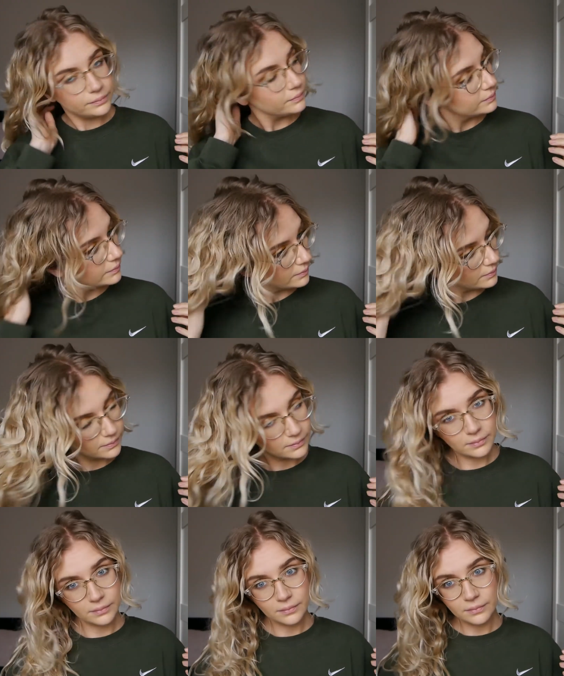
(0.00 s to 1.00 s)

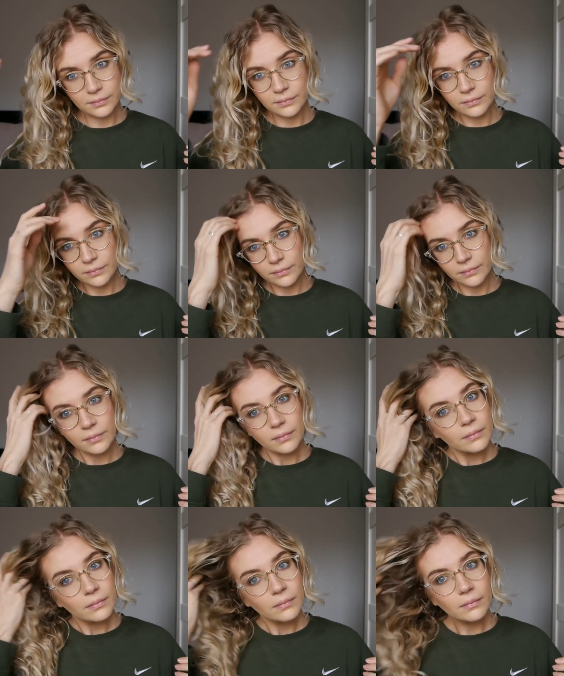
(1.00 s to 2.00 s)

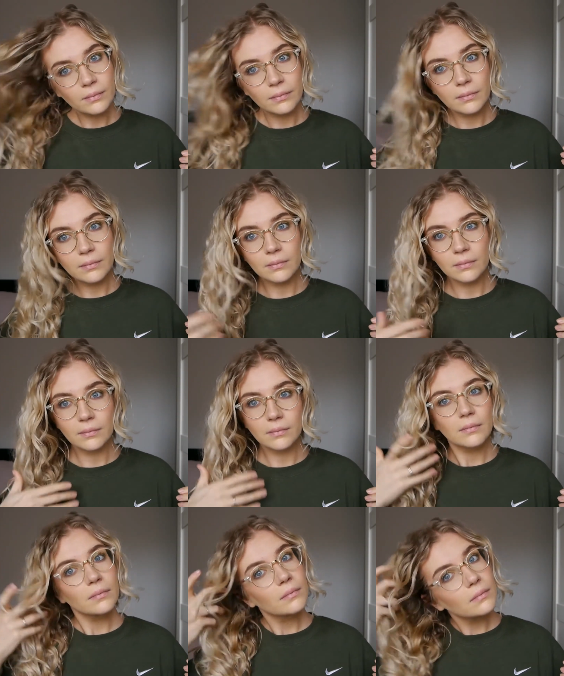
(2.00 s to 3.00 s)

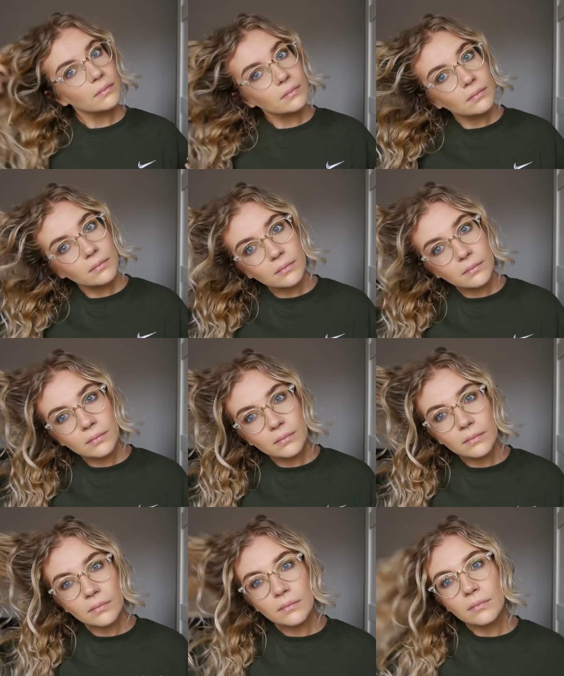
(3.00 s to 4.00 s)

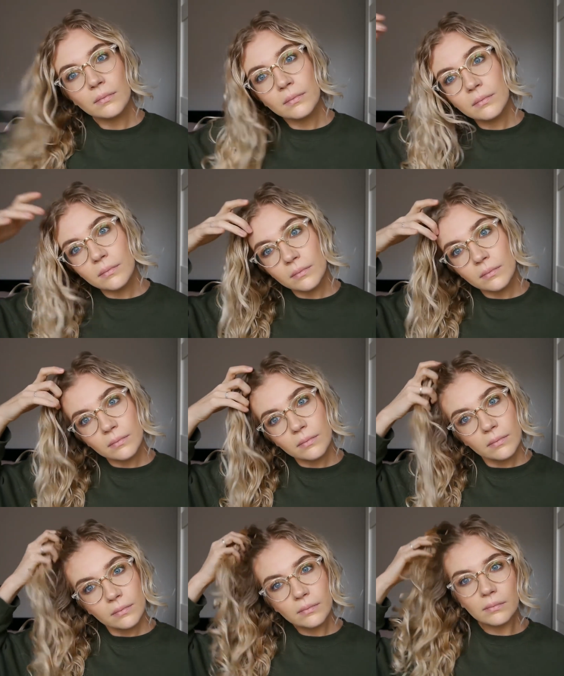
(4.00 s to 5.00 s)
No one is speaking in this clip.